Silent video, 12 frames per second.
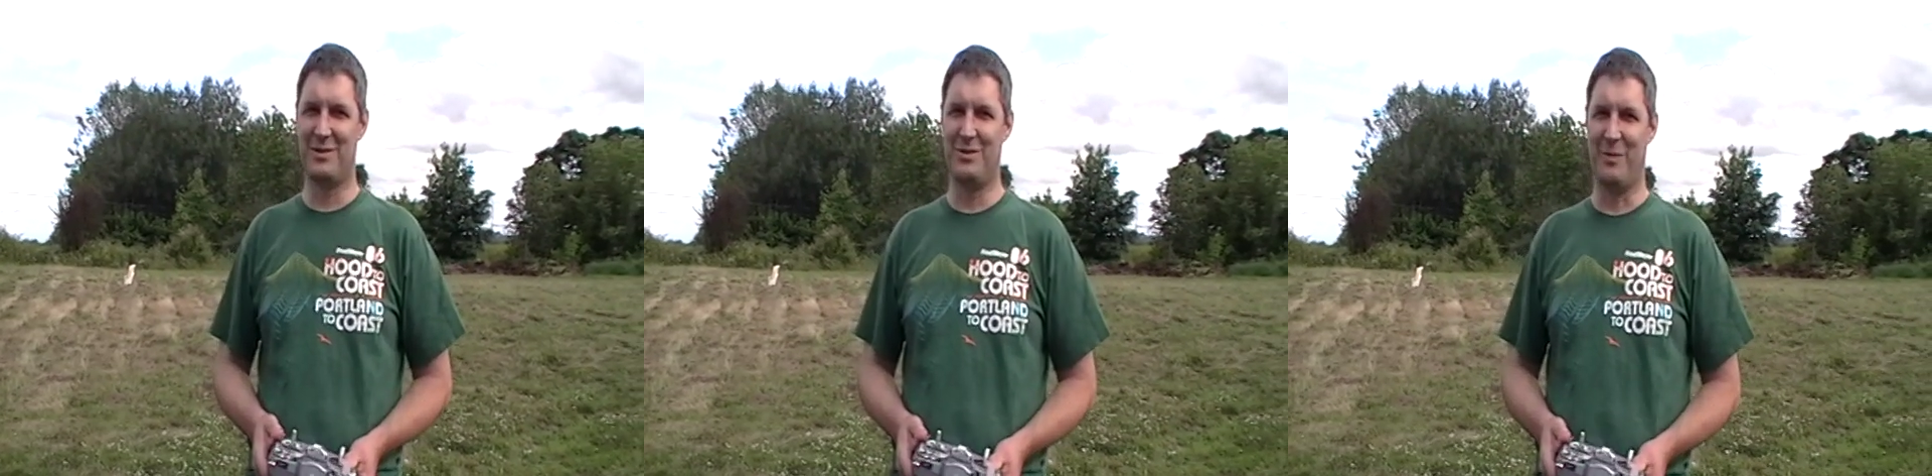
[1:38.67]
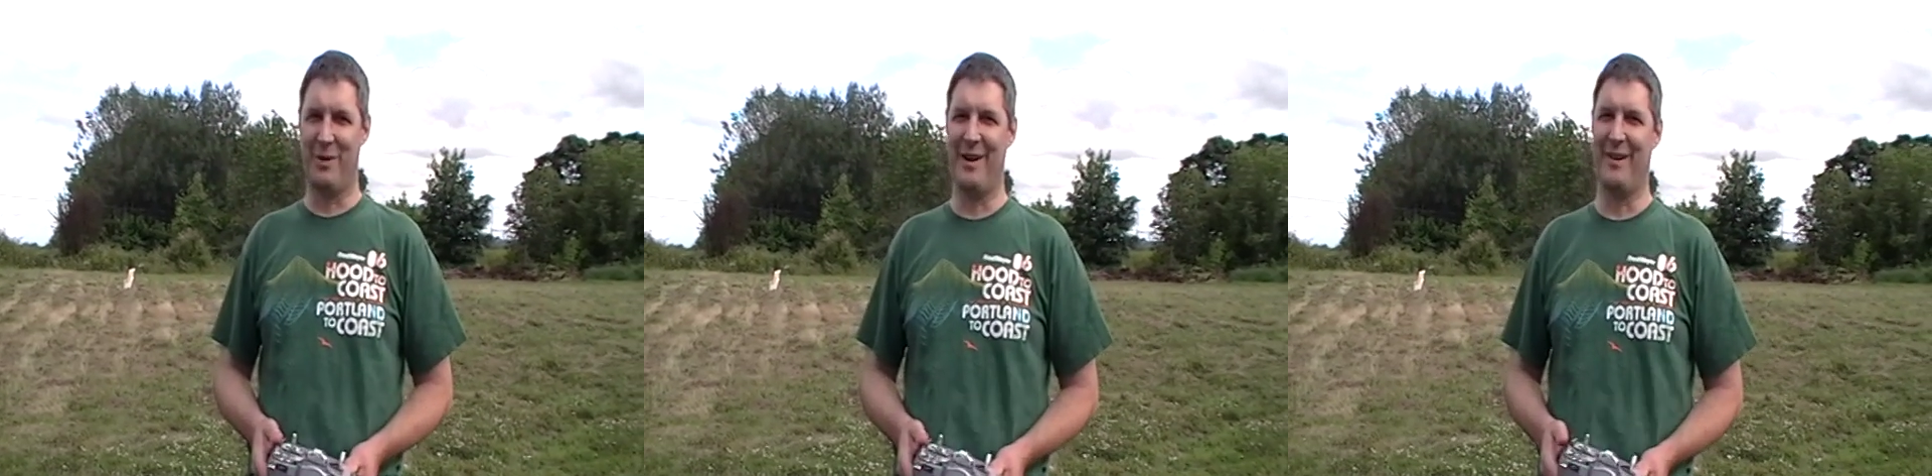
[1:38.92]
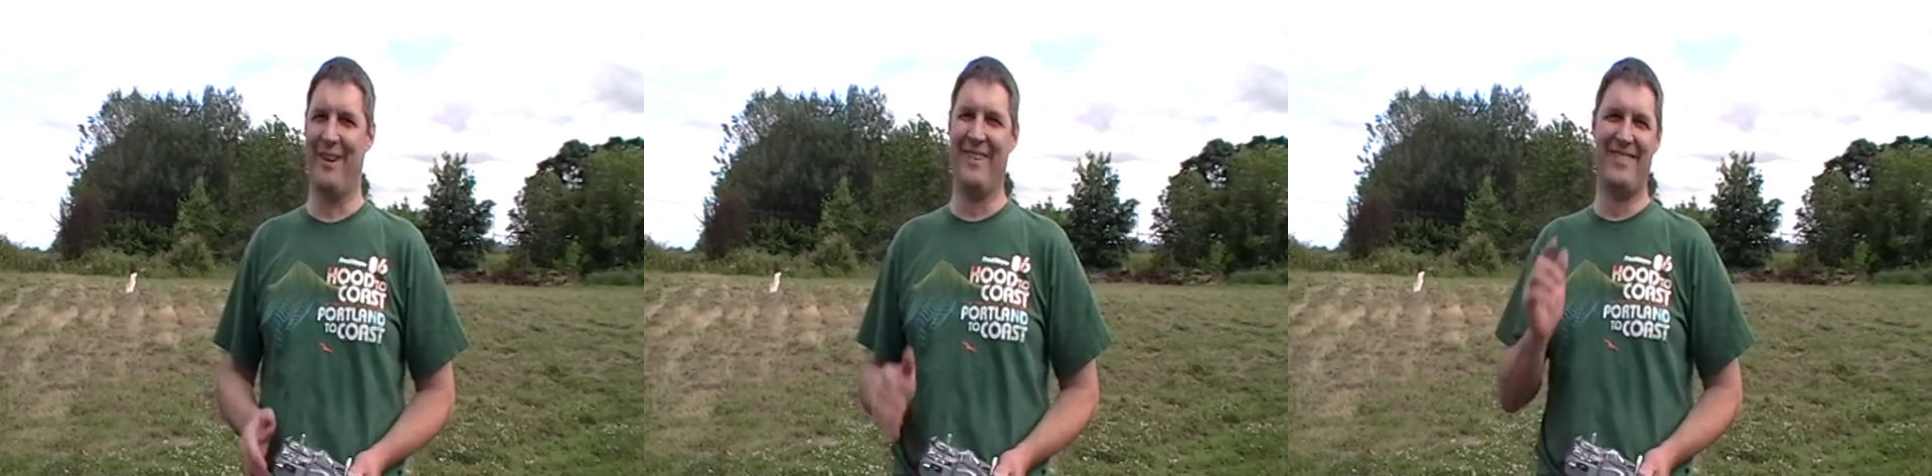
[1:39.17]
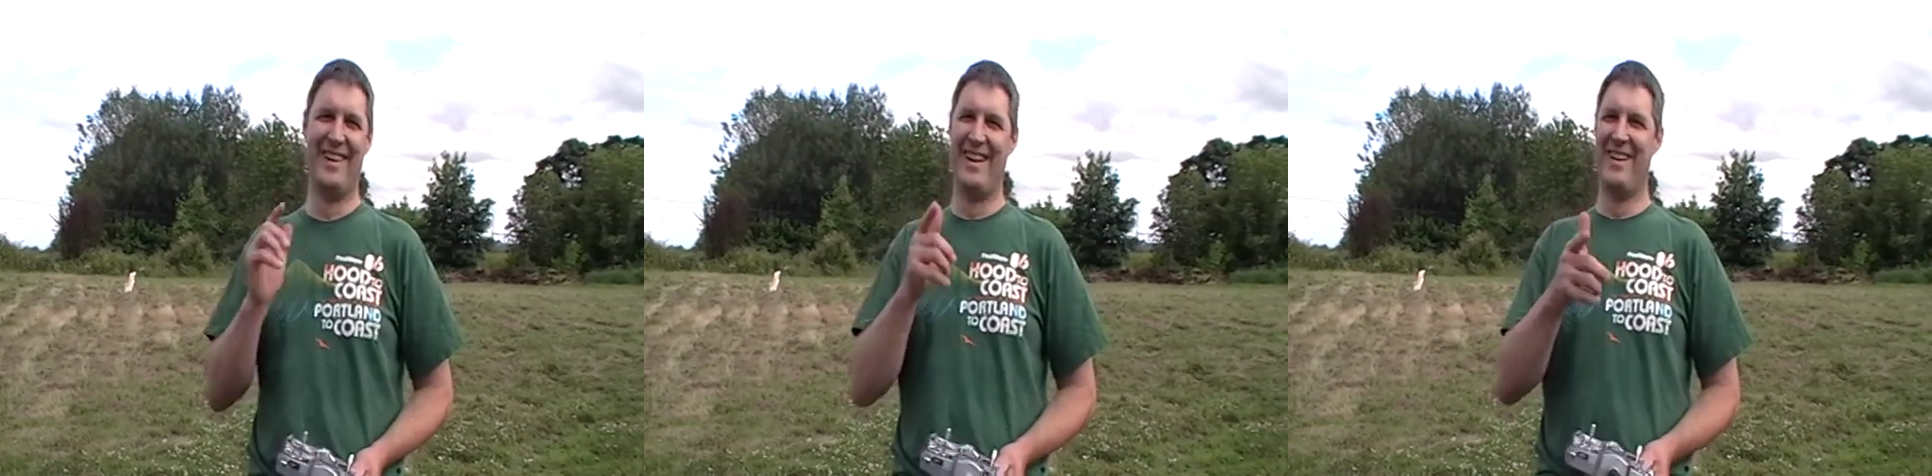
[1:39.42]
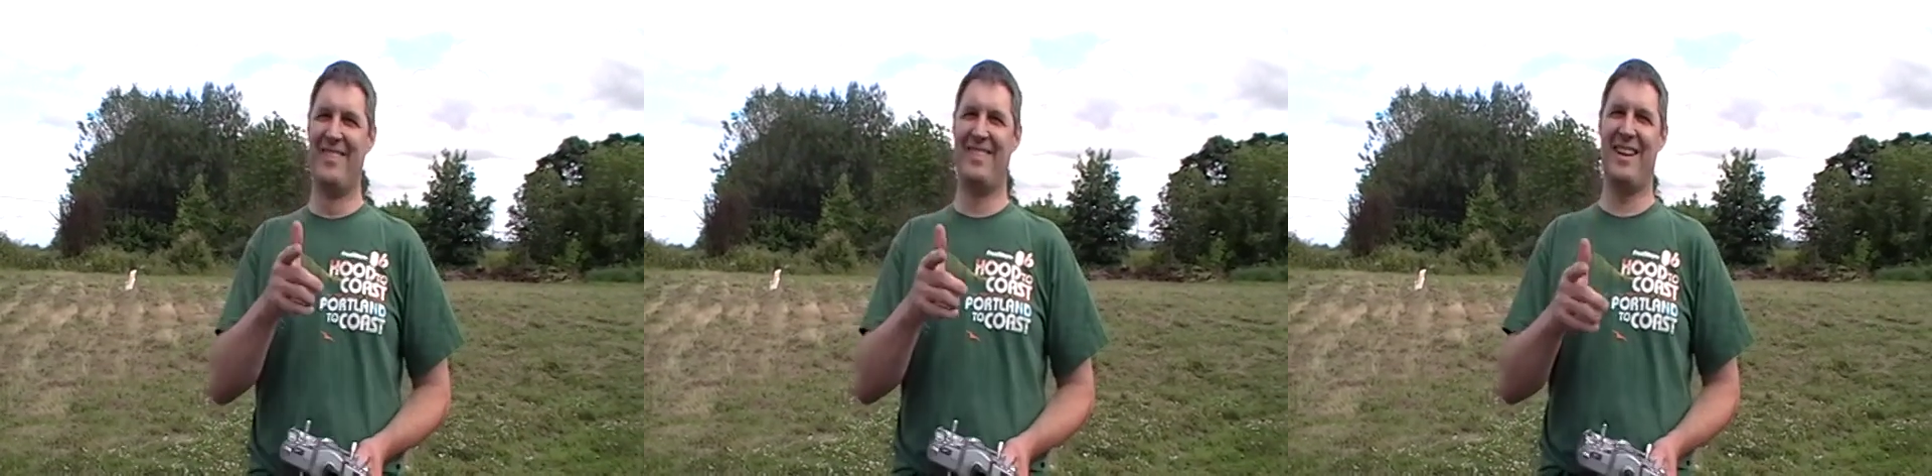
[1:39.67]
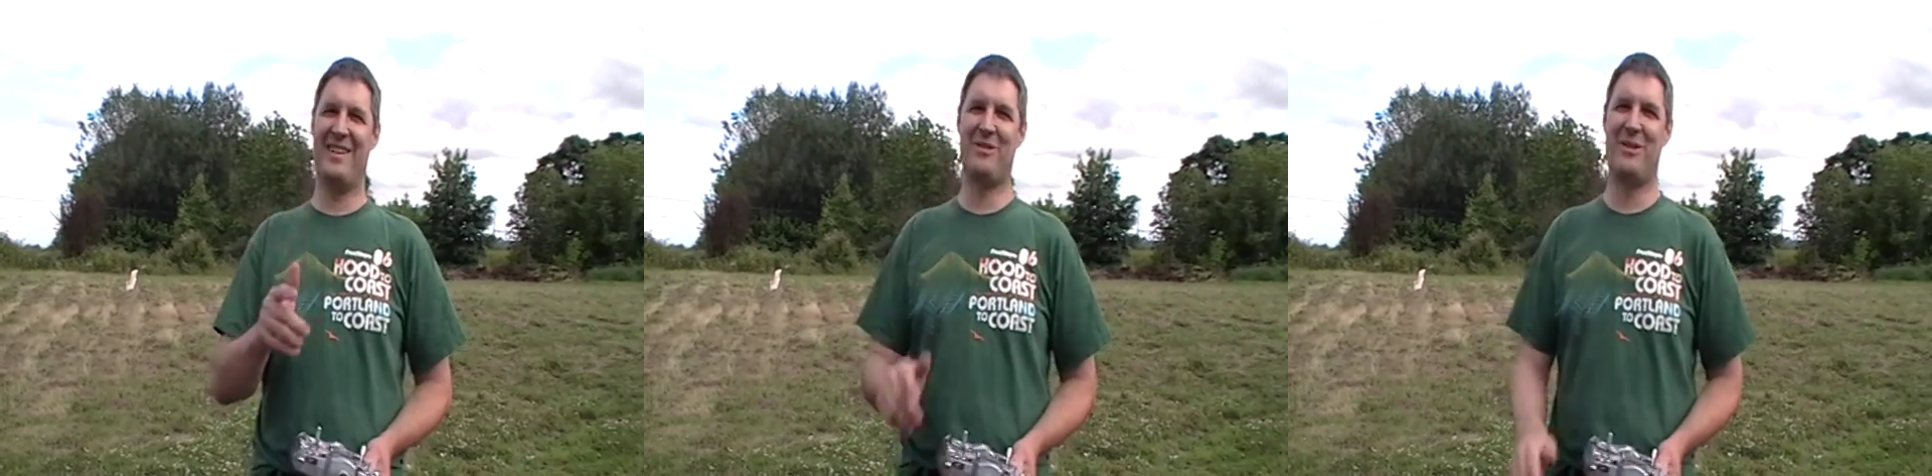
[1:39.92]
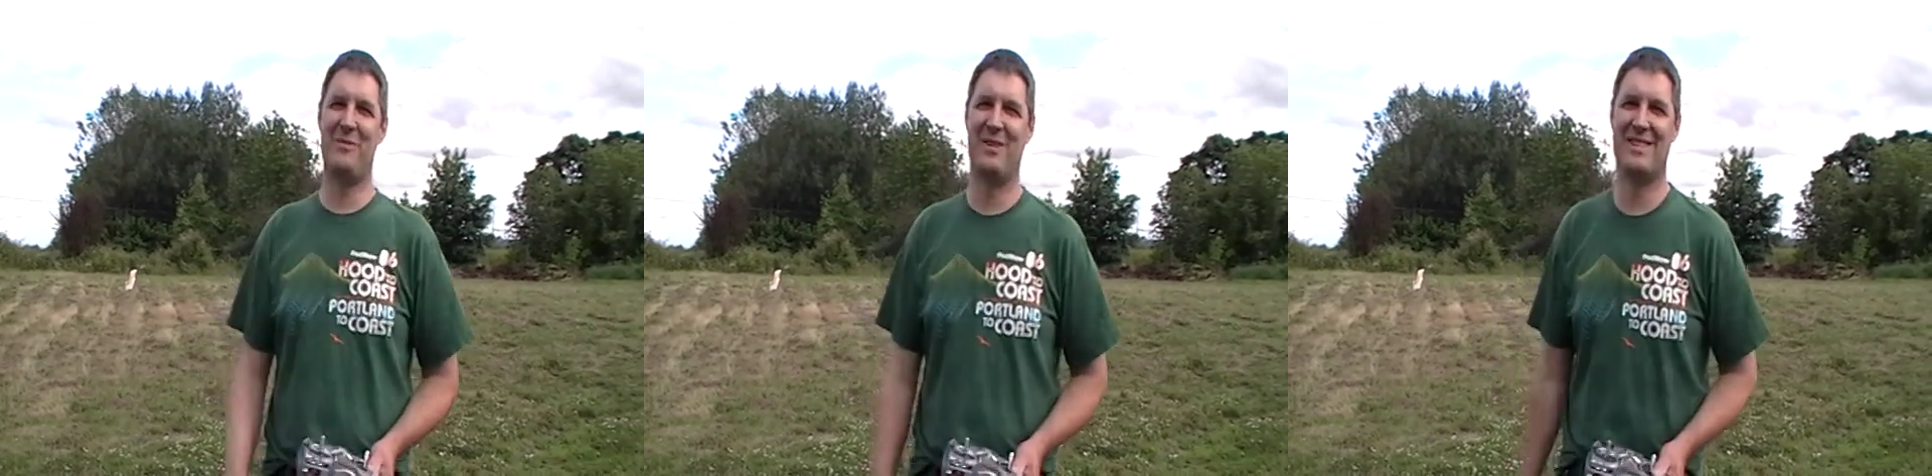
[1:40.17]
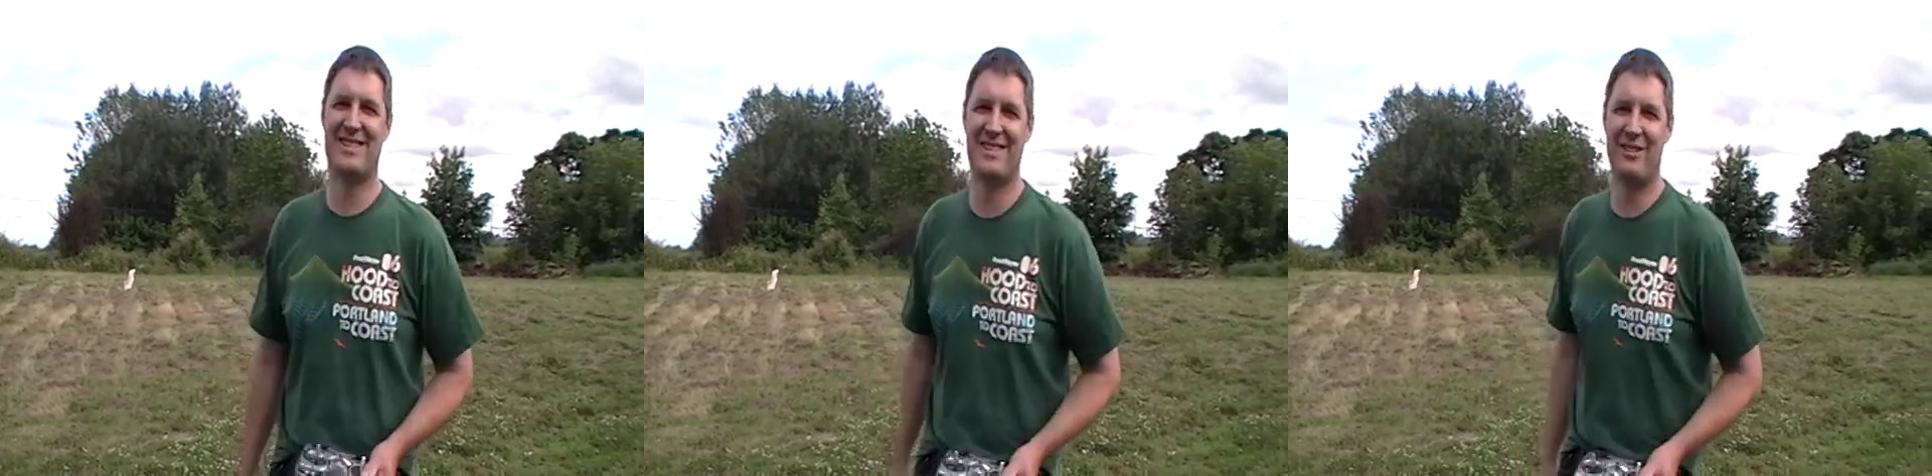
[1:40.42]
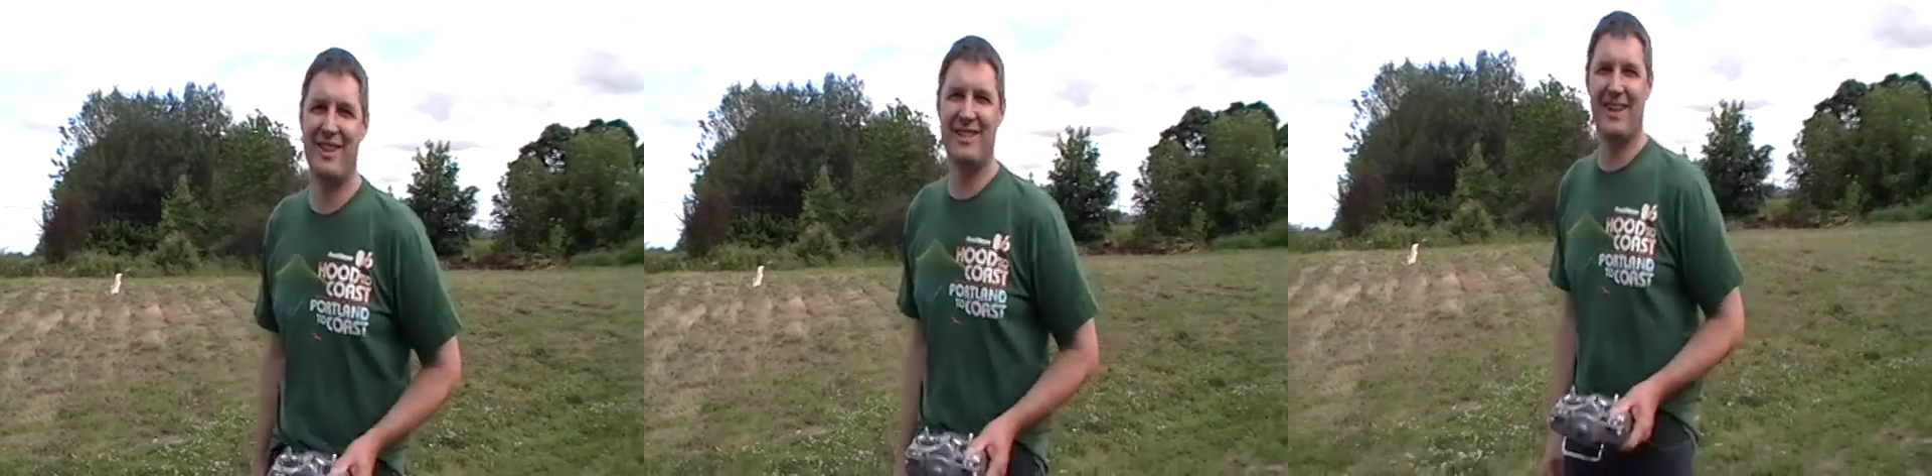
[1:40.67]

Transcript: superheroes. Thank you very much. Greg